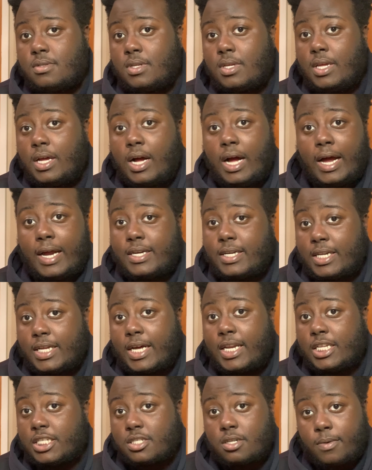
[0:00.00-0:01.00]
I'll
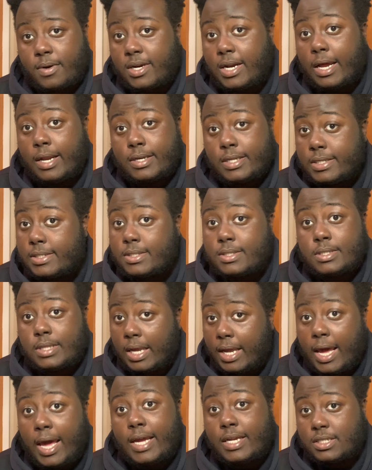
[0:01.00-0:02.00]
let you know right now, they
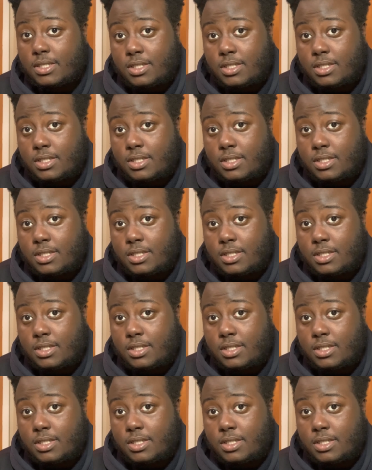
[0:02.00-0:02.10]
ain't